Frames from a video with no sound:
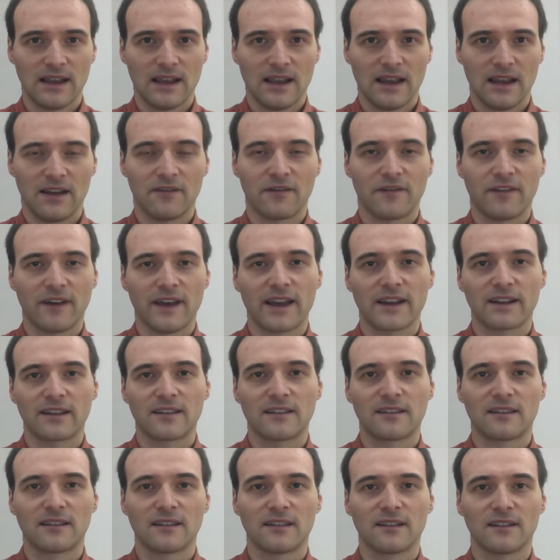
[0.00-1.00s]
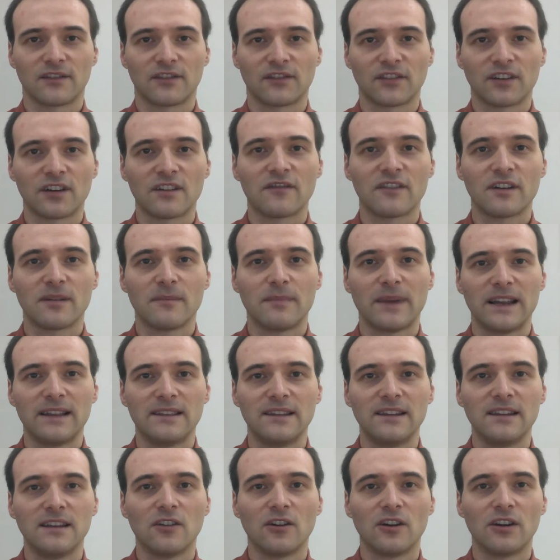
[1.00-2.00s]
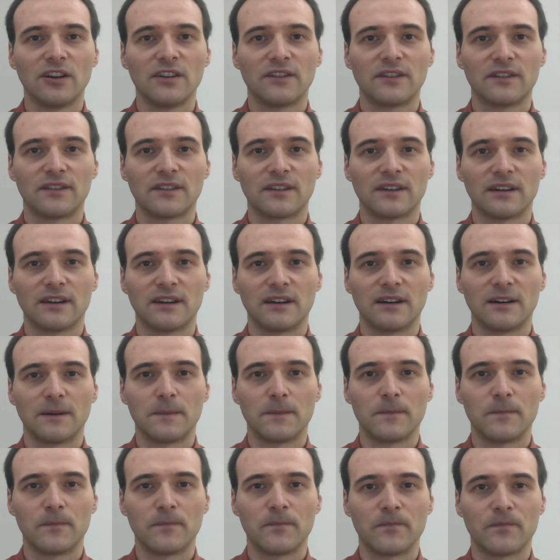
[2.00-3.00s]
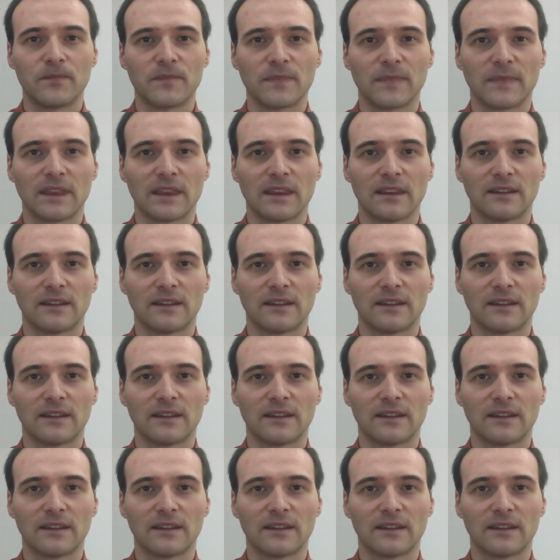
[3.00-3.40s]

In fact, a survey by Deloitte um,